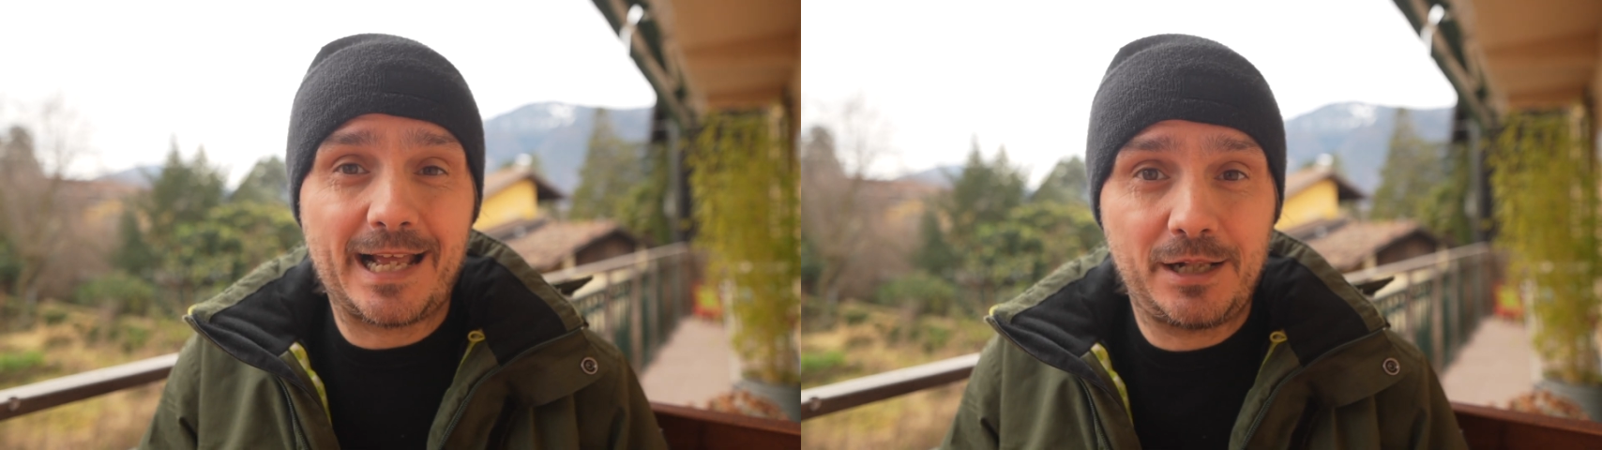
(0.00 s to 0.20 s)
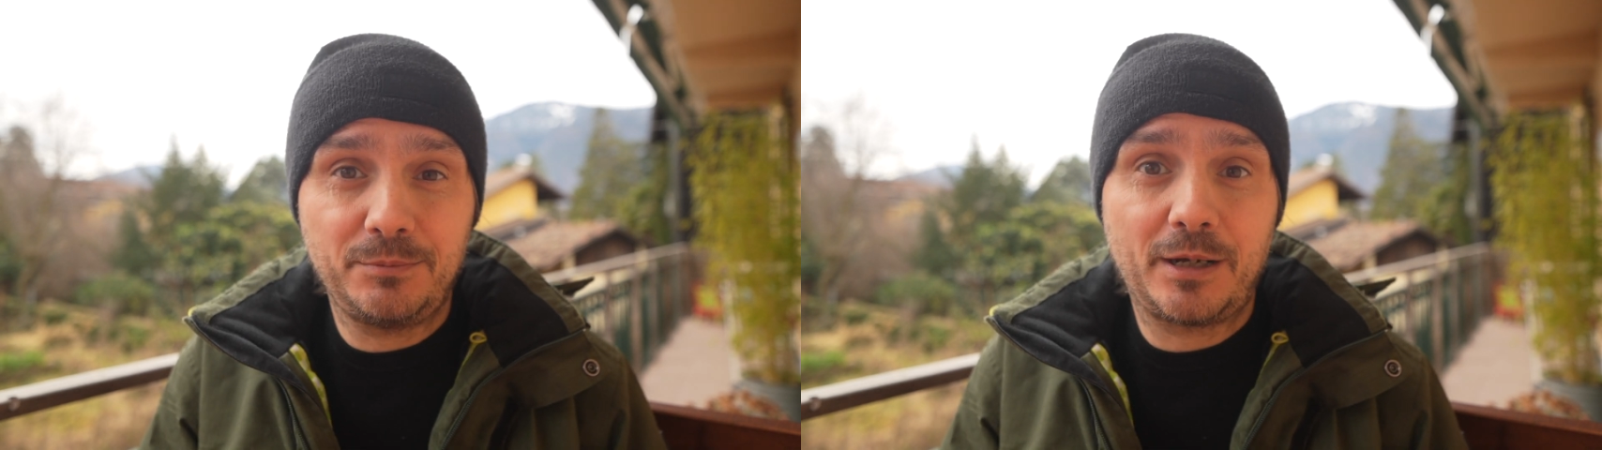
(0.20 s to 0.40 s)

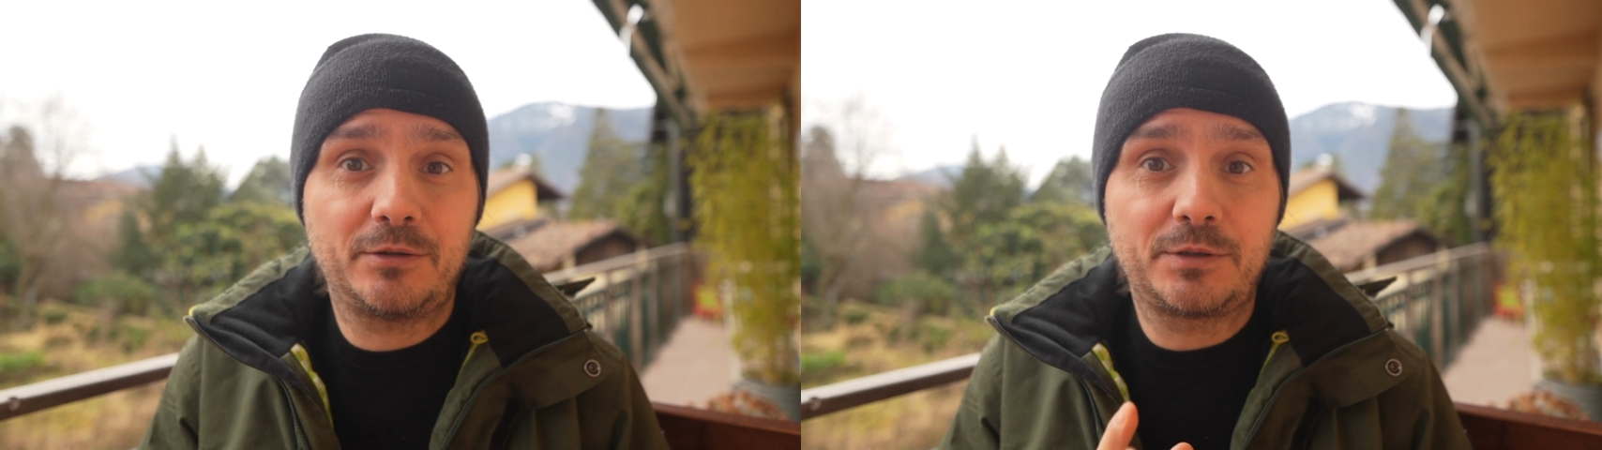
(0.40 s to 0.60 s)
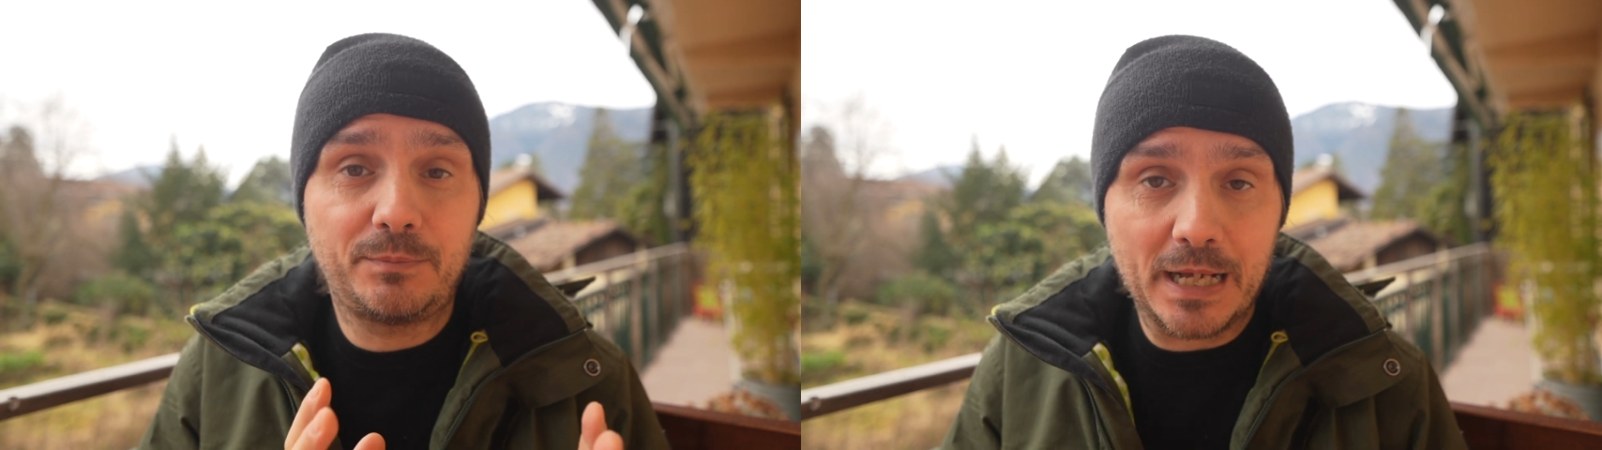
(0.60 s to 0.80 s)

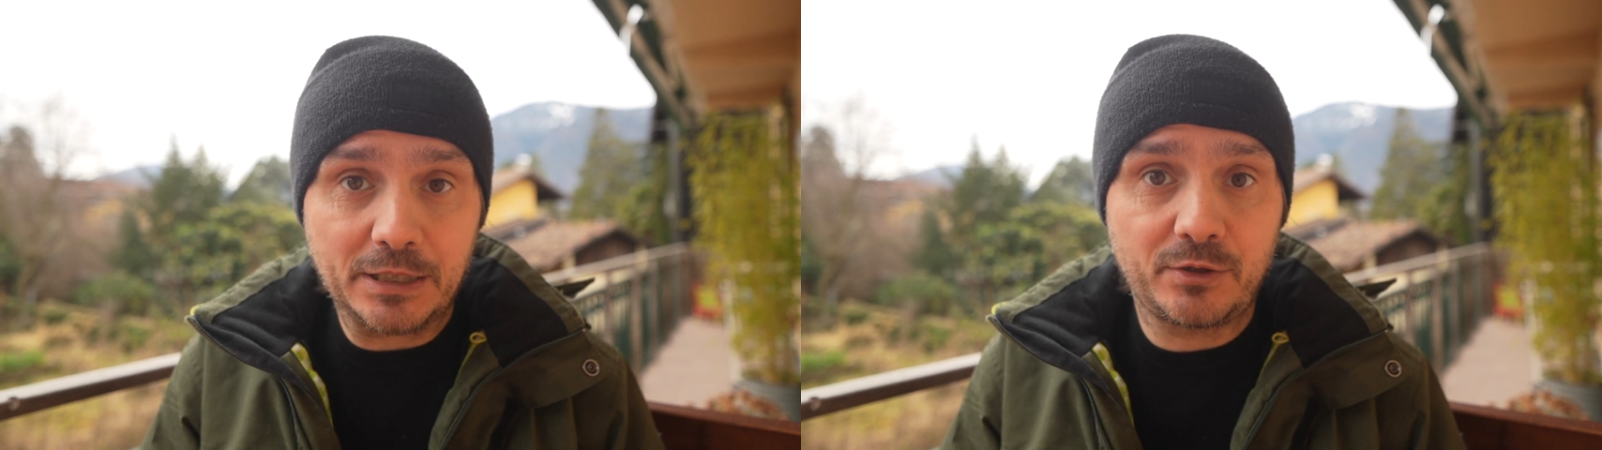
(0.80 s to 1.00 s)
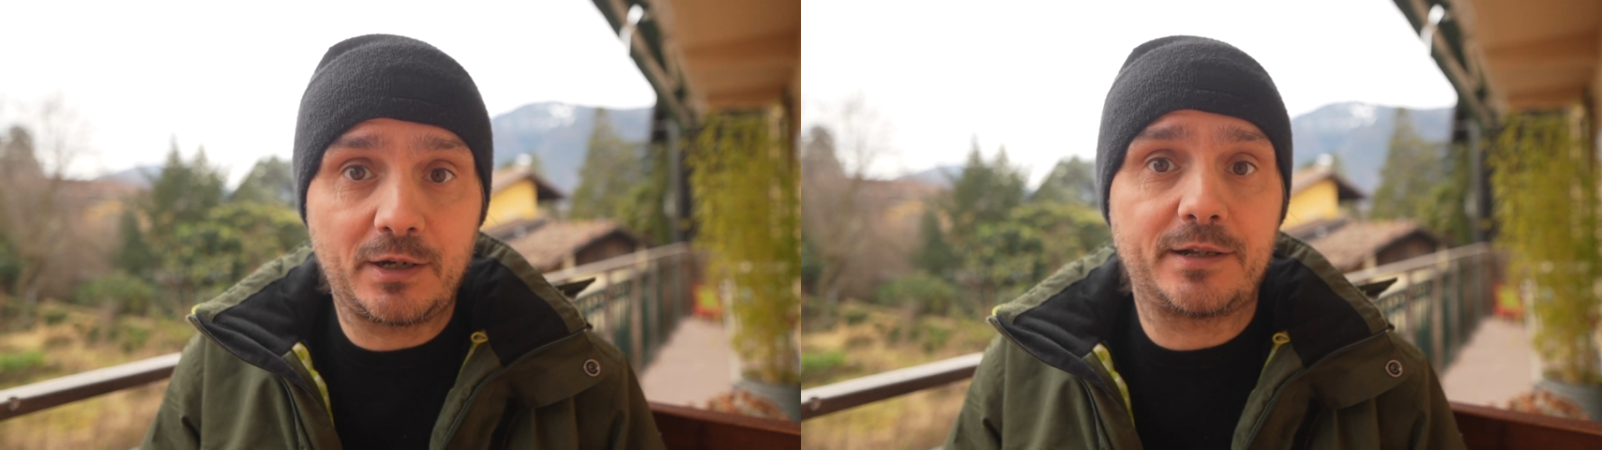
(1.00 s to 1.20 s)
L-mount
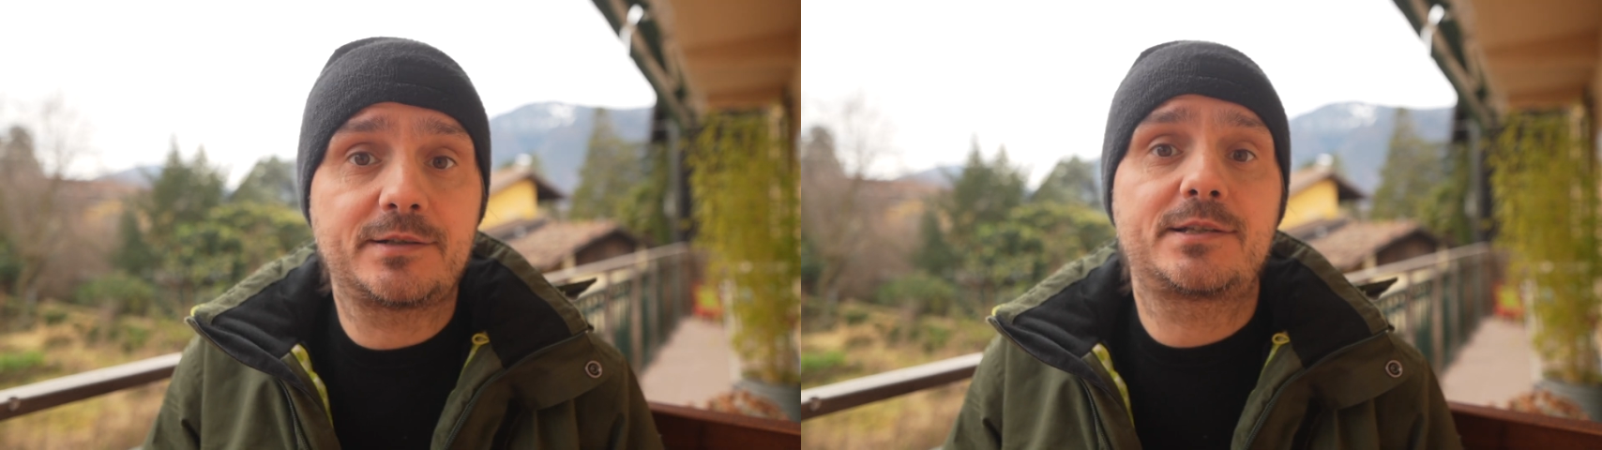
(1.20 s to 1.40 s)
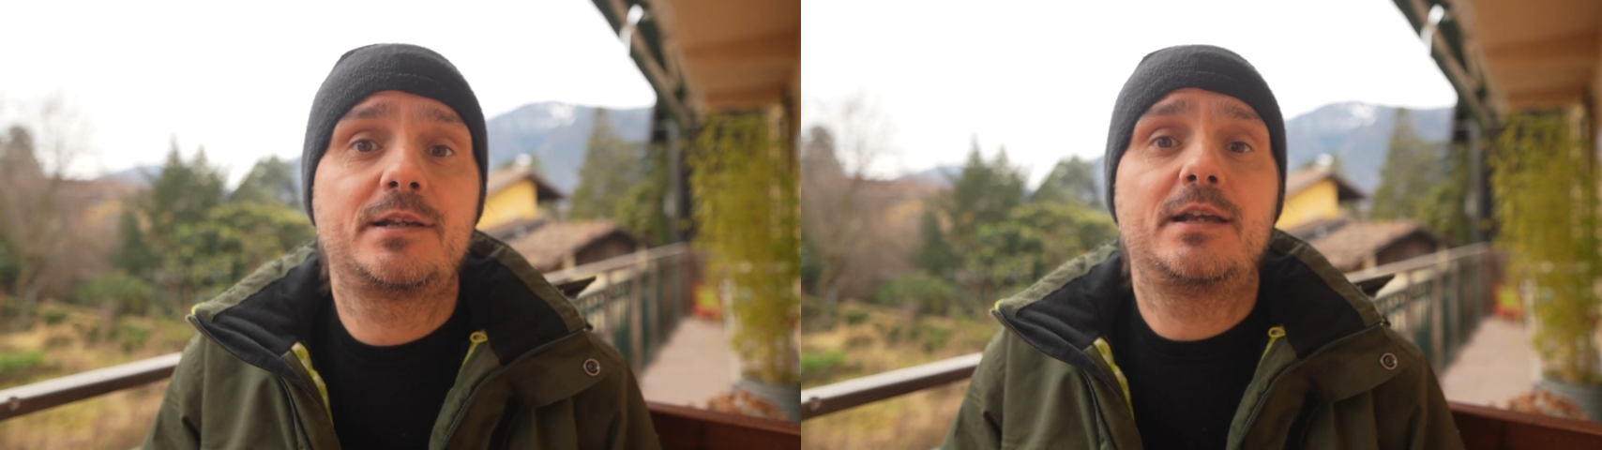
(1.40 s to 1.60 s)
macro
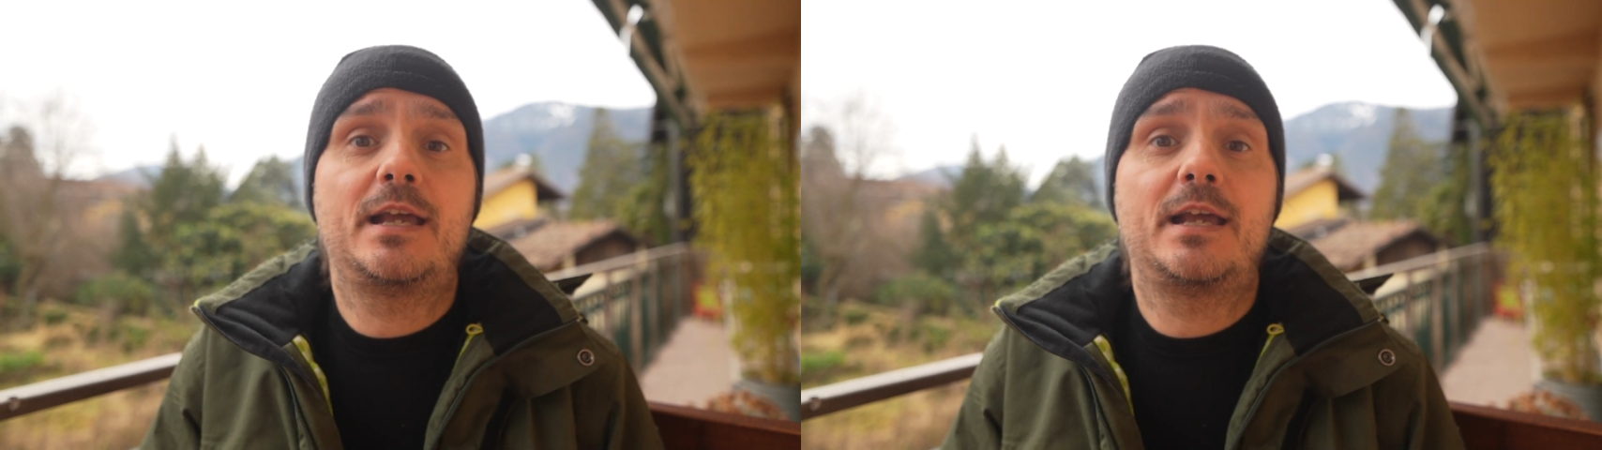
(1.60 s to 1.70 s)
lens